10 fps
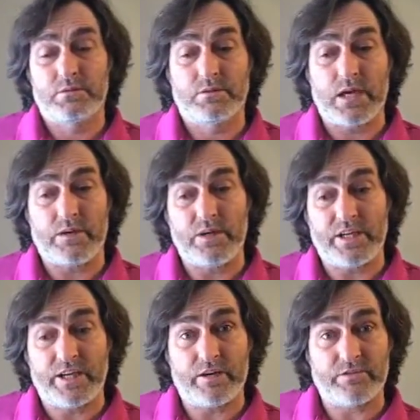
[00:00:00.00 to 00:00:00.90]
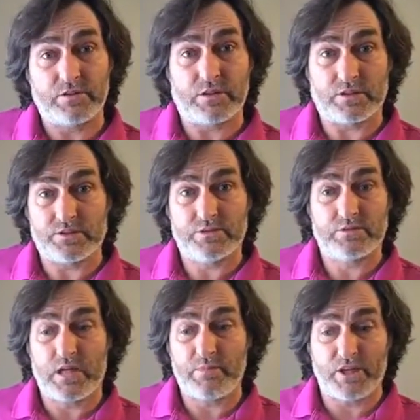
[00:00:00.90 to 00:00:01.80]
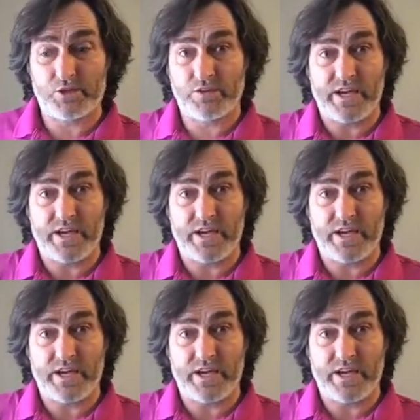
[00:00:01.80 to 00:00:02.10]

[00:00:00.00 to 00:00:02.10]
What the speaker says: I really care for dogs. I make sure they